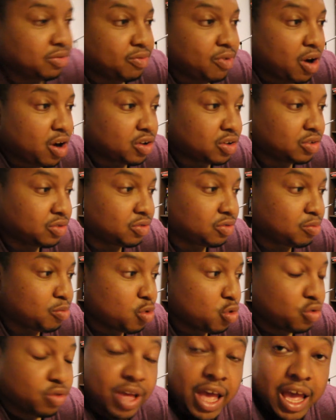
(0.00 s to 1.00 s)
far as
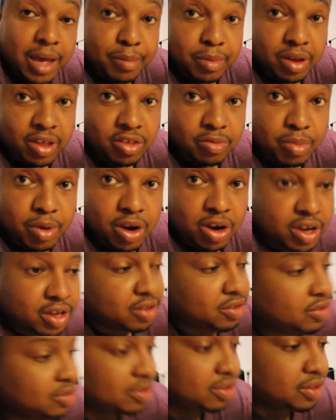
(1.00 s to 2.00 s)
smooth gaming
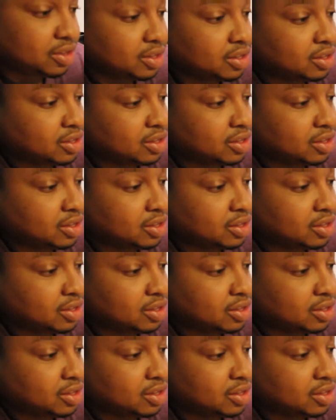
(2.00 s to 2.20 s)
experience.